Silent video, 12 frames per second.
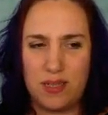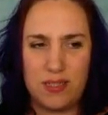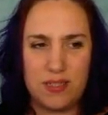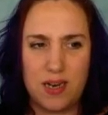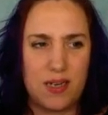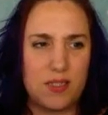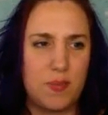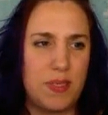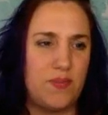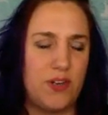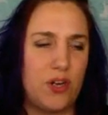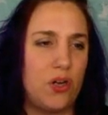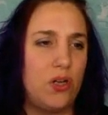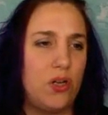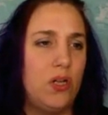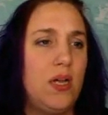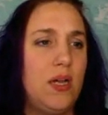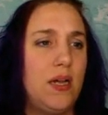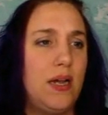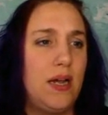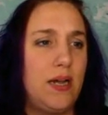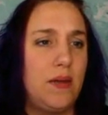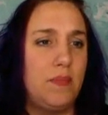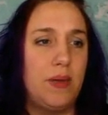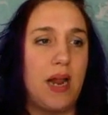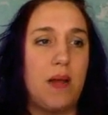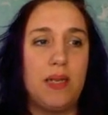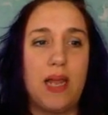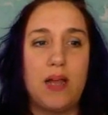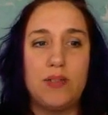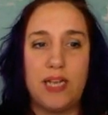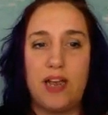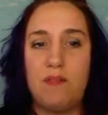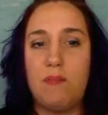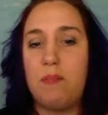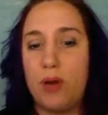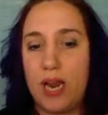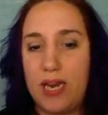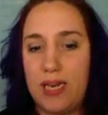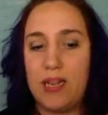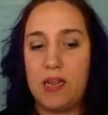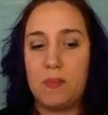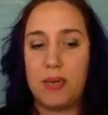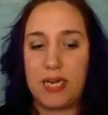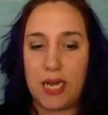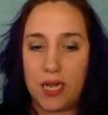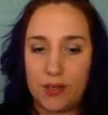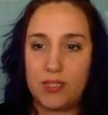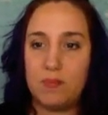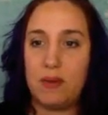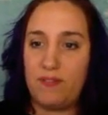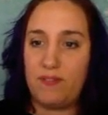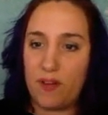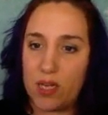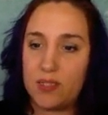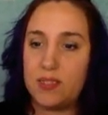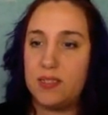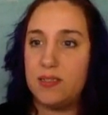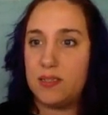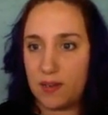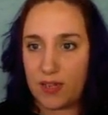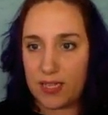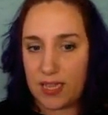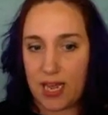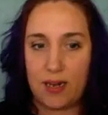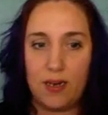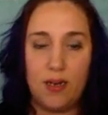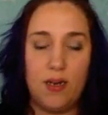not expensive at all. But I'm allowed to have my branding, like my colors and my fonts and stuff like that.